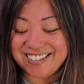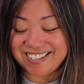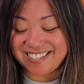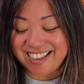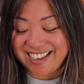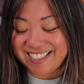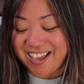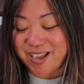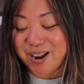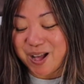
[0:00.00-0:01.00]
just saying
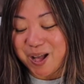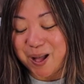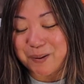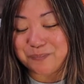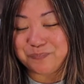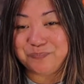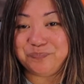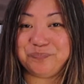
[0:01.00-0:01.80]
that. Um,